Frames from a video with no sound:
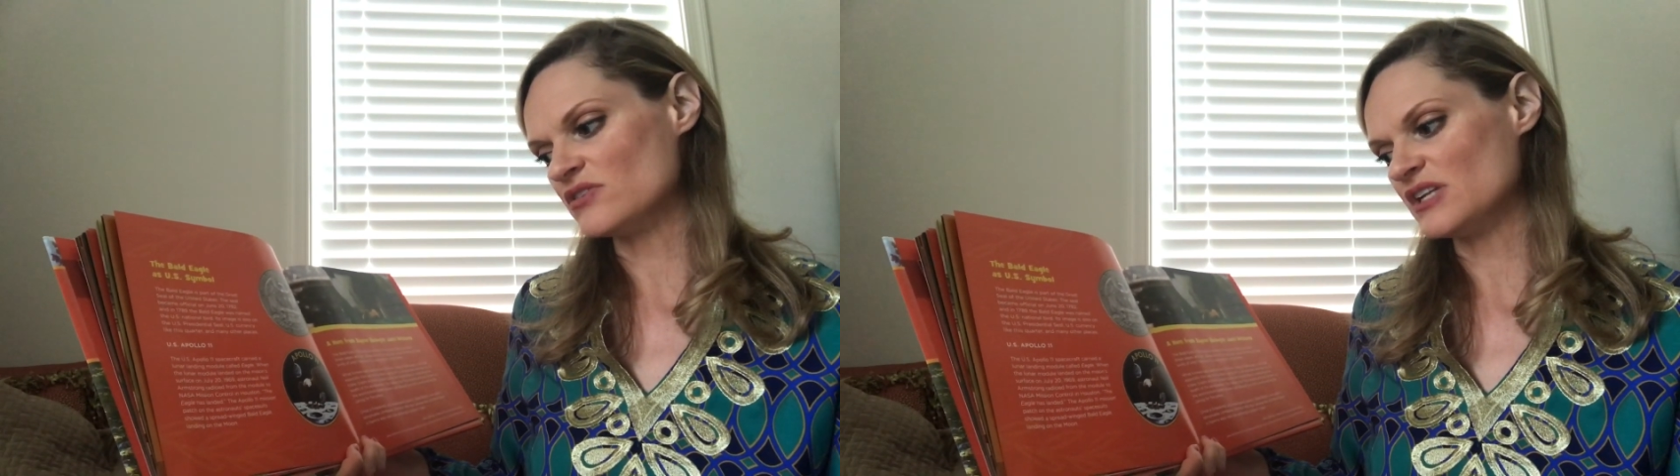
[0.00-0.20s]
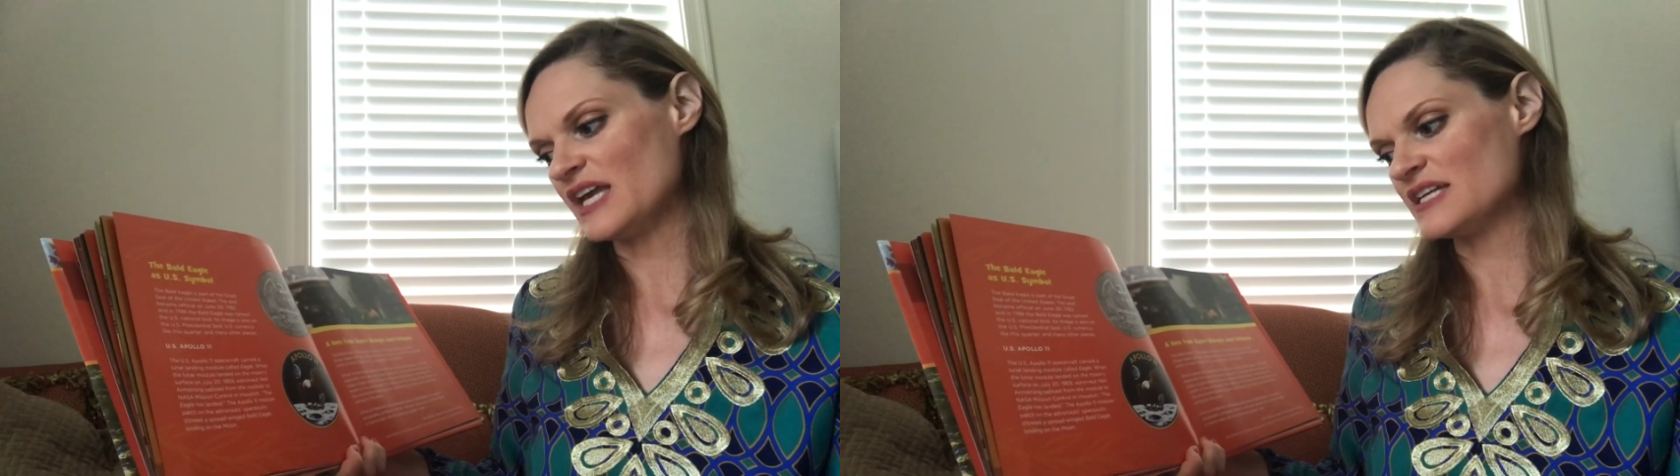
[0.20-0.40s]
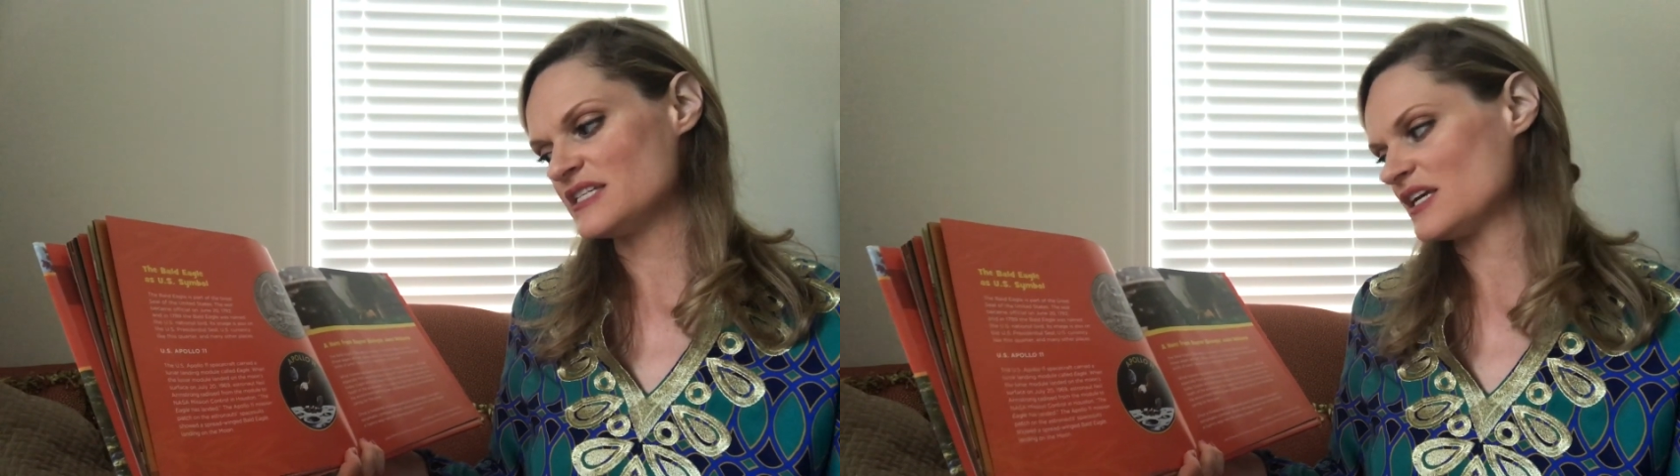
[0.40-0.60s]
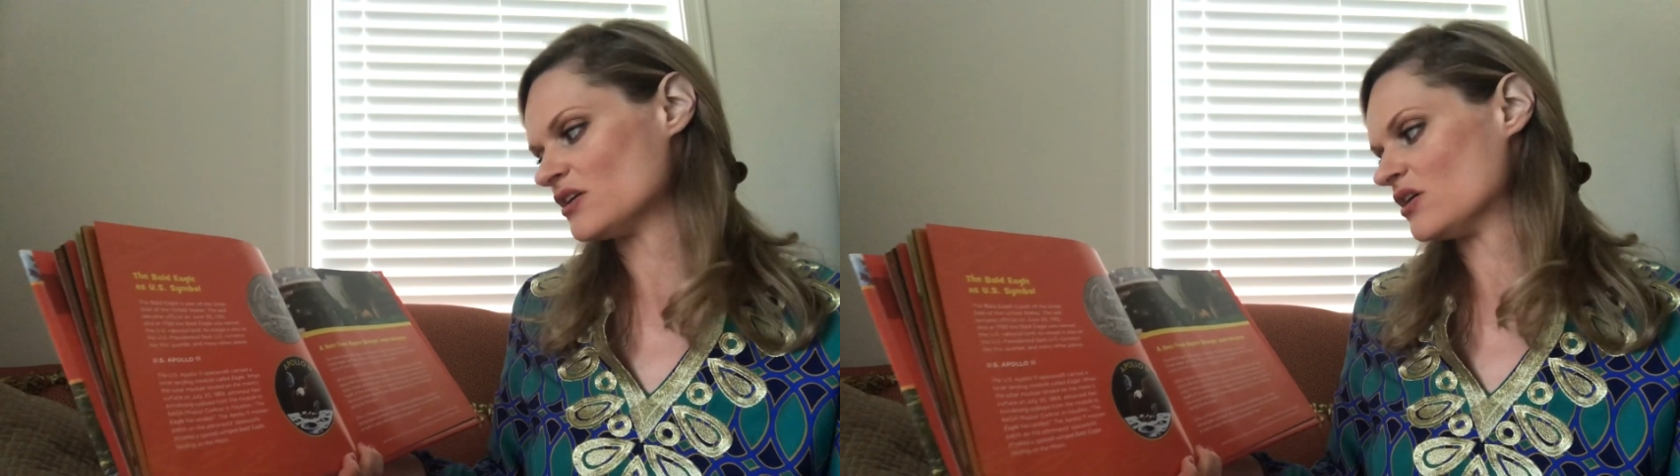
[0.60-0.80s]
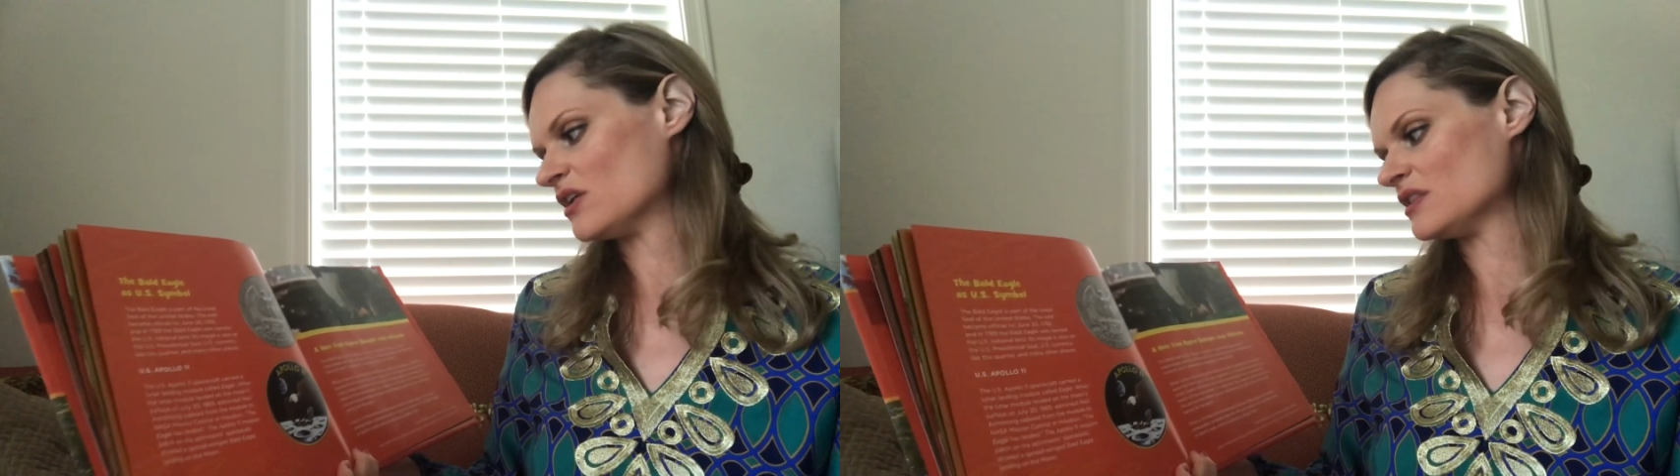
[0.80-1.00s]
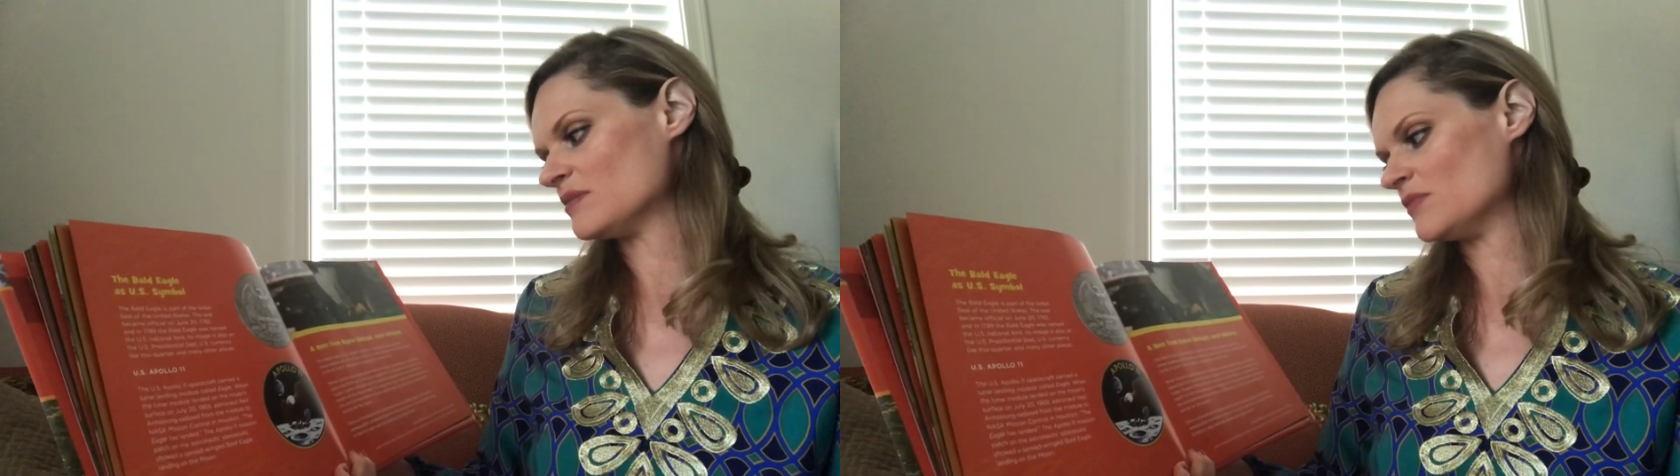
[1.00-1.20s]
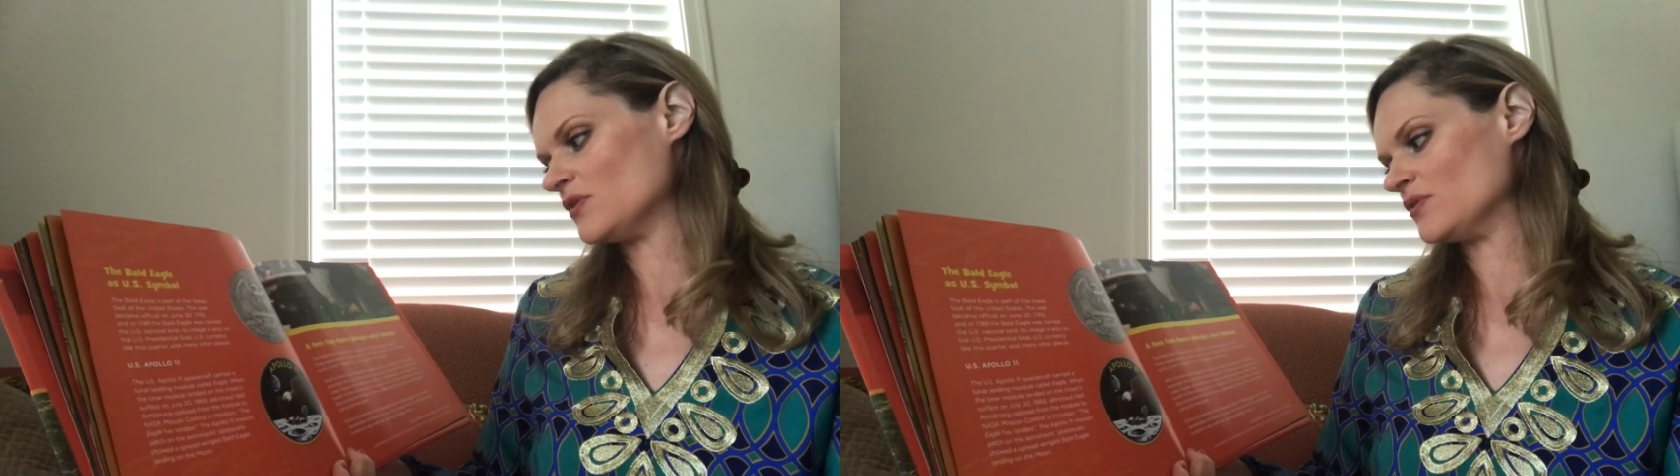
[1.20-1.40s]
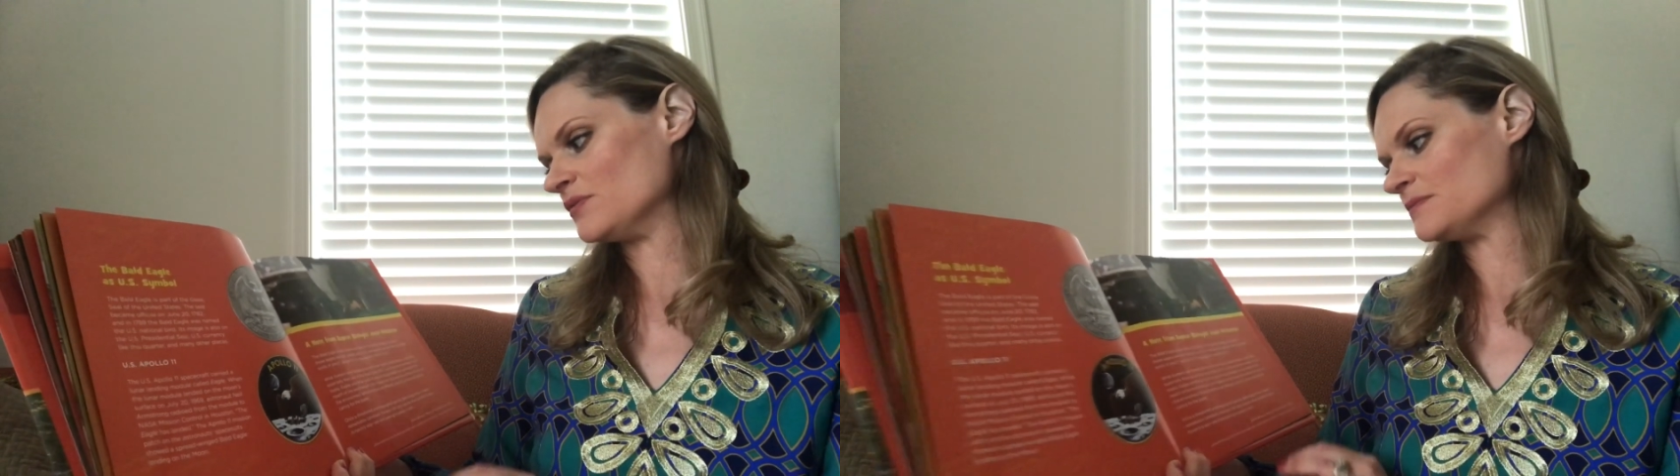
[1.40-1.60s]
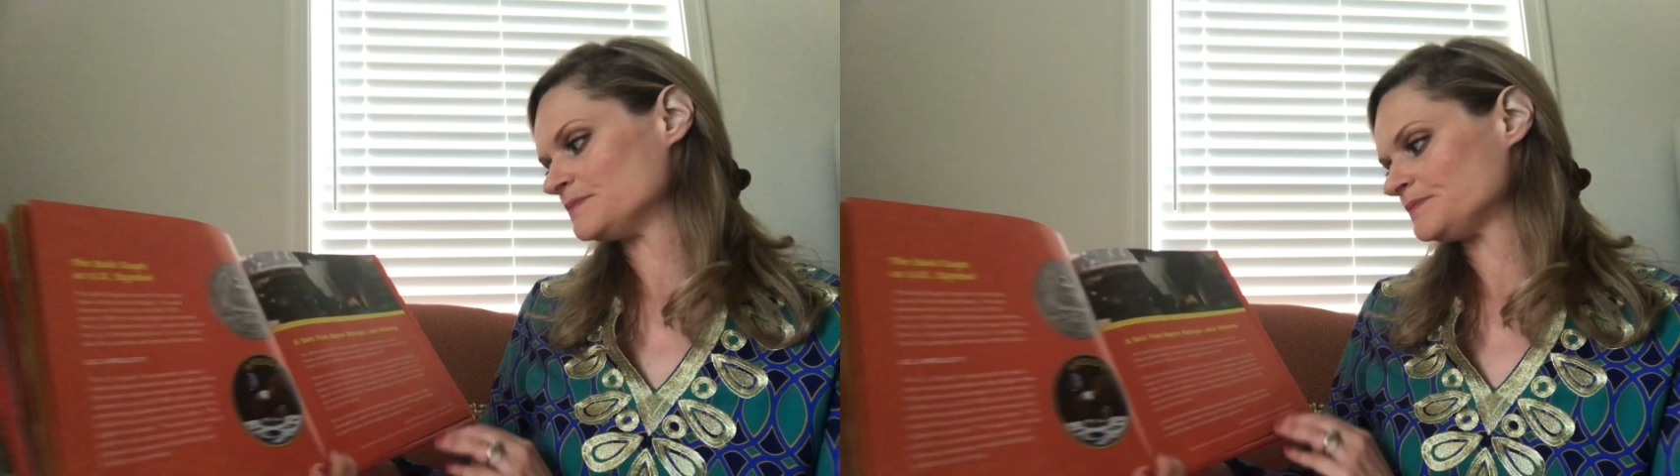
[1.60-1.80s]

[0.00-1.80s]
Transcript: landing on the moon.